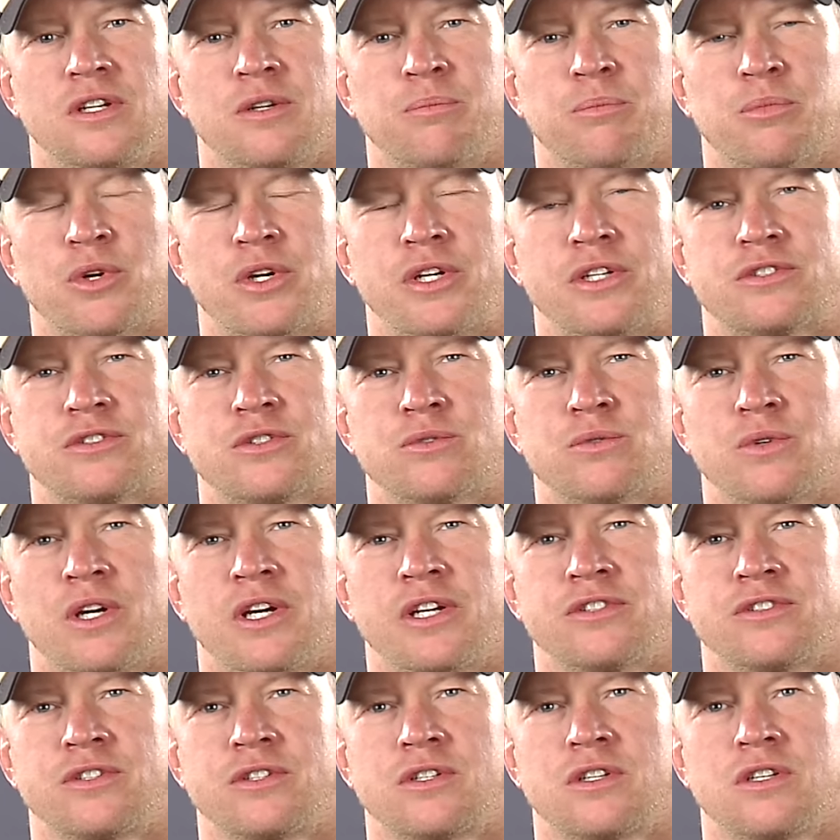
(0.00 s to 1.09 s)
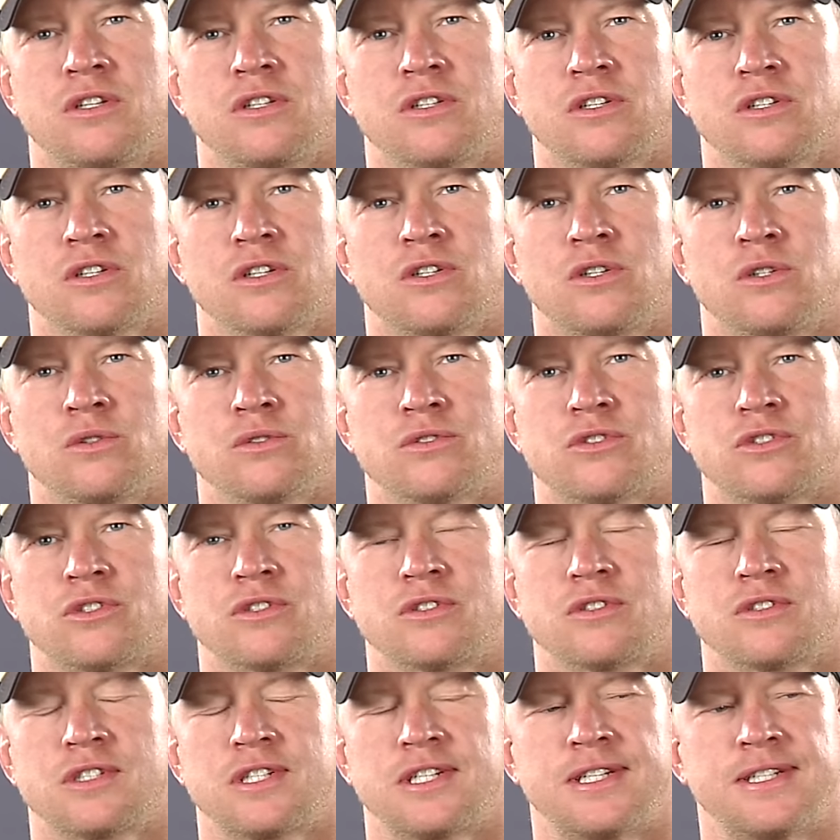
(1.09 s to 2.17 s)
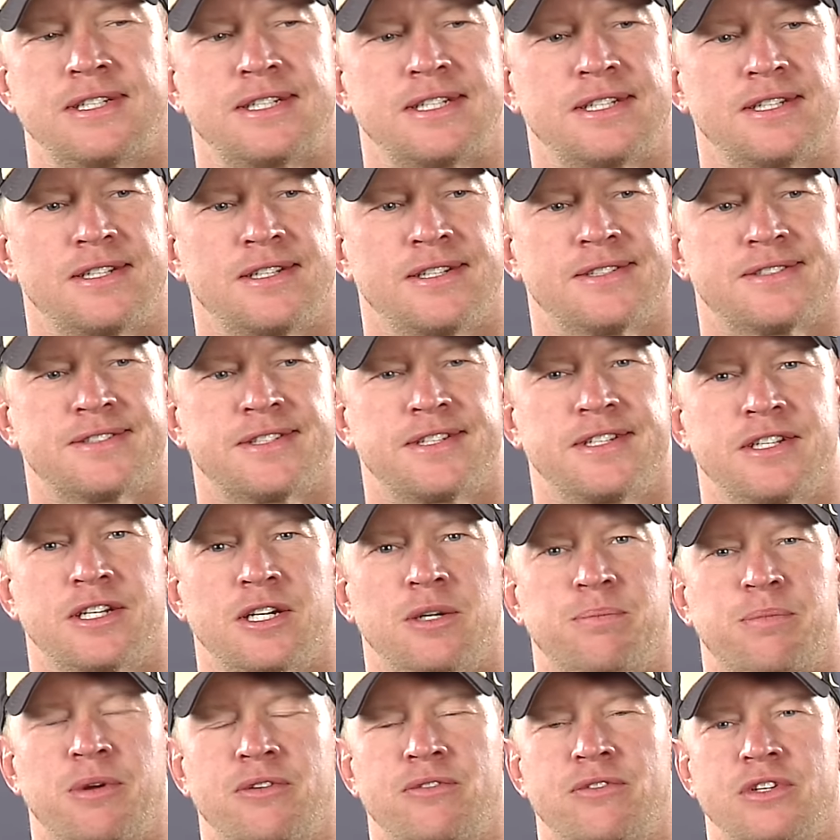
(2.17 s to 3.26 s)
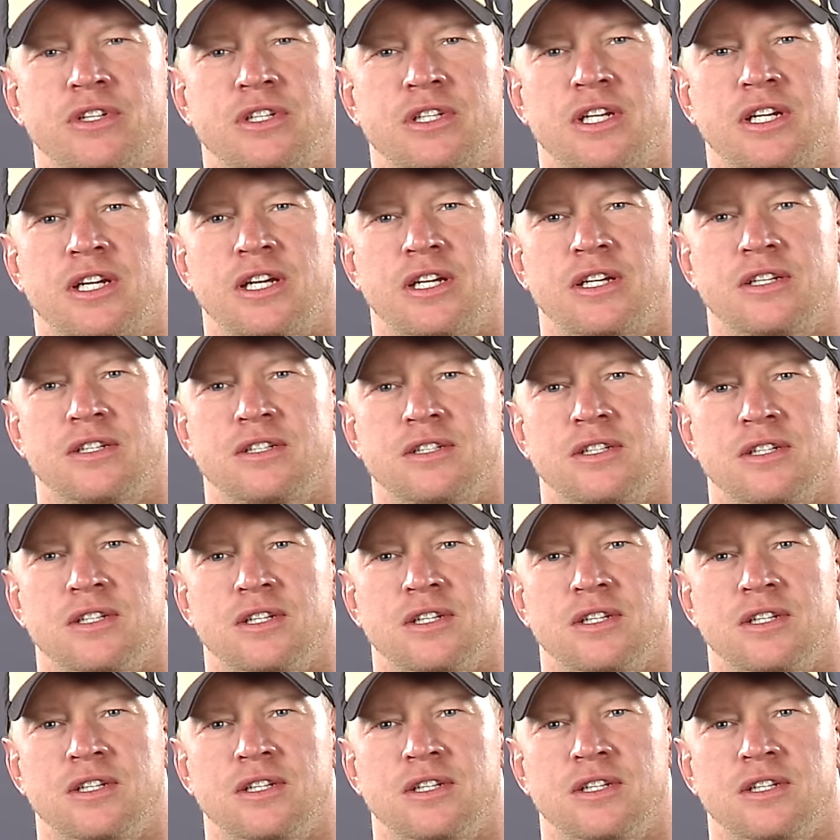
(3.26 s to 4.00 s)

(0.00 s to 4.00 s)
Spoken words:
embrace the rise and conquer culture. And it's get up every day.